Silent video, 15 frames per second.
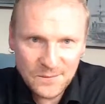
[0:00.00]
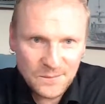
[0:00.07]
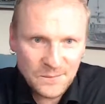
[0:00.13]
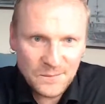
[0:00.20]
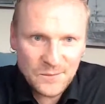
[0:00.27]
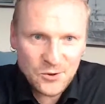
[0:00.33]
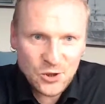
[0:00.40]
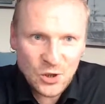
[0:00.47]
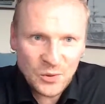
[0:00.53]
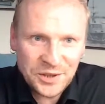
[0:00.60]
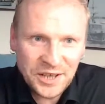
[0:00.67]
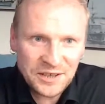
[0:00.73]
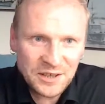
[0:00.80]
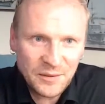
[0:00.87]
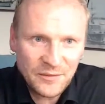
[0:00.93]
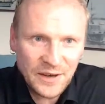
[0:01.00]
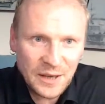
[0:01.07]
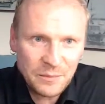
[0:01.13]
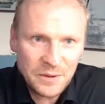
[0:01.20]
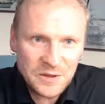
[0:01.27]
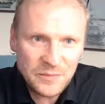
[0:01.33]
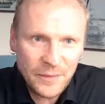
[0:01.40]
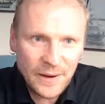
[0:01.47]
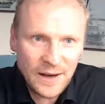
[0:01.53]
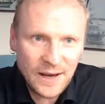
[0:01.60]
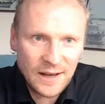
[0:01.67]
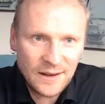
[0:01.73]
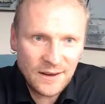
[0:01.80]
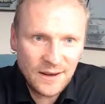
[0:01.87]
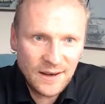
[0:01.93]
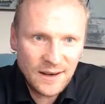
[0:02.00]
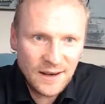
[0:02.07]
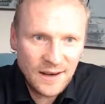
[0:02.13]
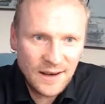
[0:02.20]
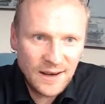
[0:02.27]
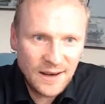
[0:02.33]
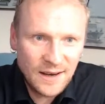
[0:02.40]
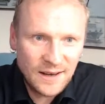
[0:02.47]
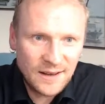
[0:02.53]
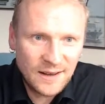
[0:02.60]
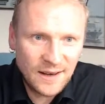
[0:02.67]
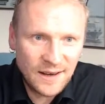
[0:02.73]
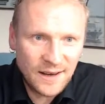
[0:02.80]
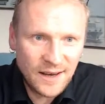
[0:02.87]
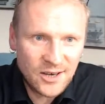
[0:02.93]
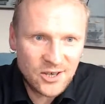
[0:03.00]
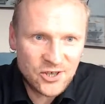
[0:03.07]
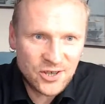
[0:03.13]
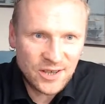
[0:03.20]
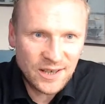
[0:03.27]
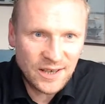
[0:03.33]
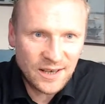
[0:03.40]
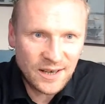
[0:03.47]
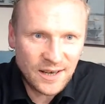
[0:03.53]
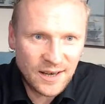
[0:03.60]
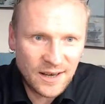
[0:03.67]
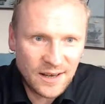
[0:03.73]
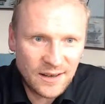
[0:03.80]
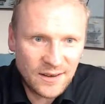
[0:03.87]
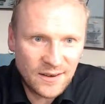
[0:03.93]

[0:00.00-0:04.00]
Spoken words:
showing that the vape is bad. They actually had